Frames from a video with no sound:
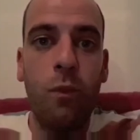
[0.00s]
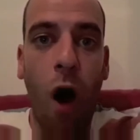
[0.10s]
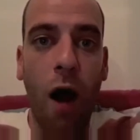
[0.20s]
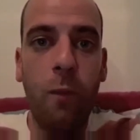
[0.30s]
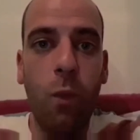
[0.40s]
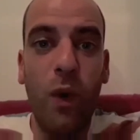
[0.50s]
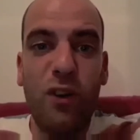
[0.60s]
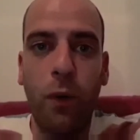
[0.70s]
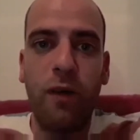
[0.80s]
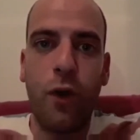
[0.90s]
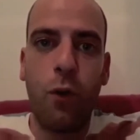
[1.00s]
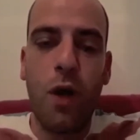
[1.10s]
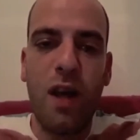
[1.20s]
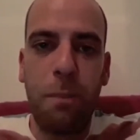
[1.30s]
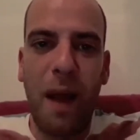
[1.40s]
Right, which one of
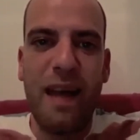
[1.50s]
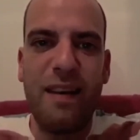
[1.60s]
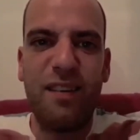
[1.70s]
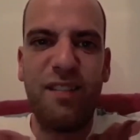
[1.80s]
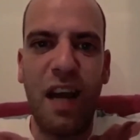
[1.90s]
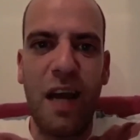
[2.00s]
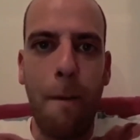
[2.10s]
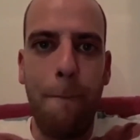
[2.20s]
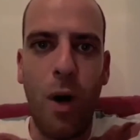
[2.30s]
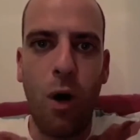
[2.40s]
you is playing silly